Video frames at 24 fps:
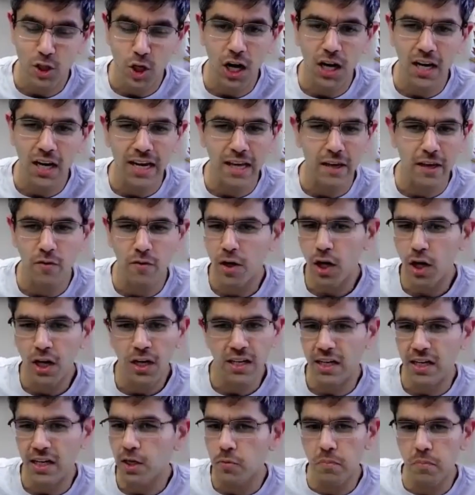not like we're not
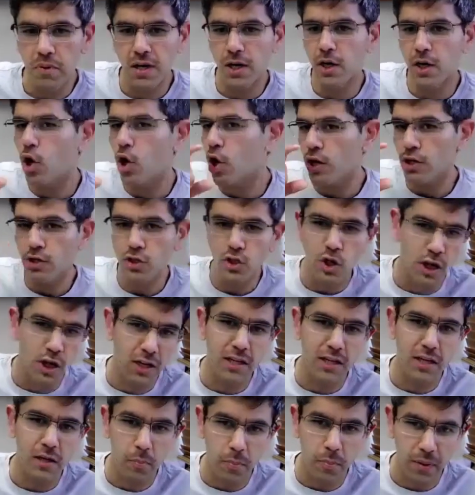trying to build a
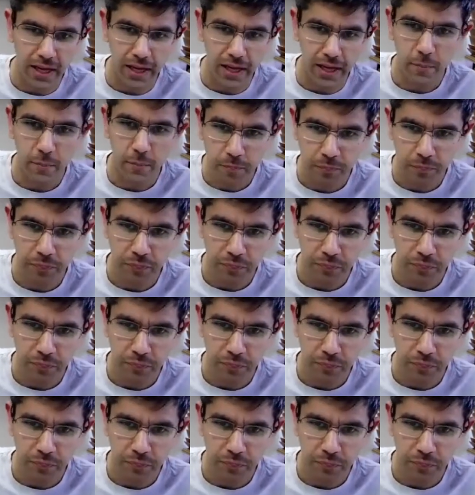horizontal play,